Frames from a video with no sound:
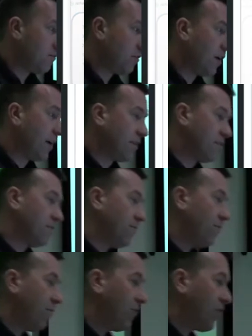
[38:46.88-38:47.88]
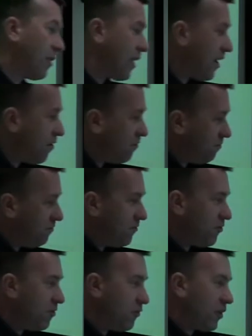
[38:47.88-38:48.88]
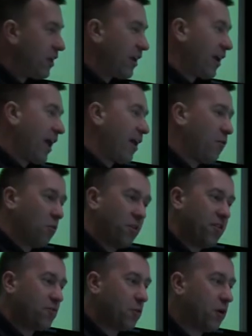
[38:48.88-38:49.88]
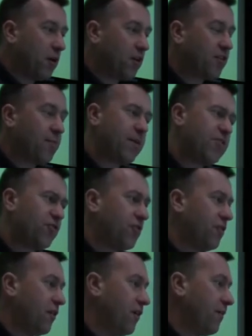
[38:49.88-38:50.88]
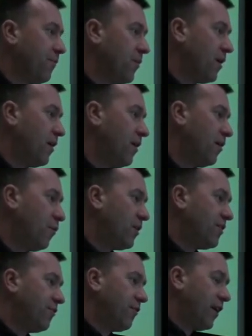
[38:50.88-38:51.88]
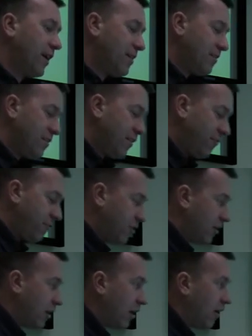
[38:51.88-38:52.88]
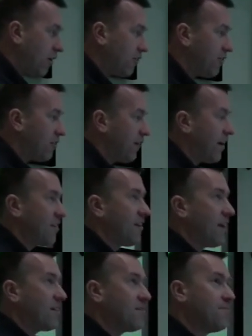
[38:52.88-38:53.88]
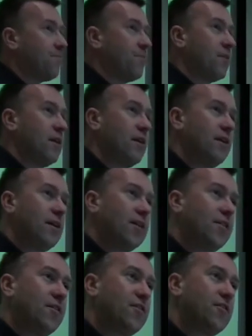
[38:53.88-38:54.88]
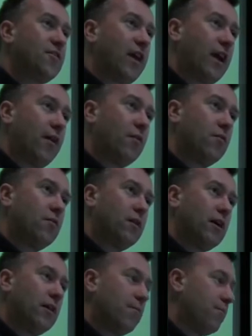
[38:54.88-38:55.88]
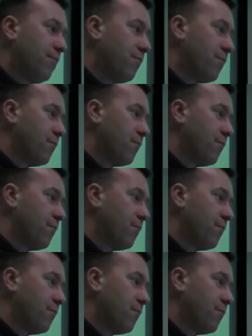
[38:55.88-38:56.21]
Right, so now sort of looking at how all this works, I mentioned that we define different classes of asset, and that this is how um,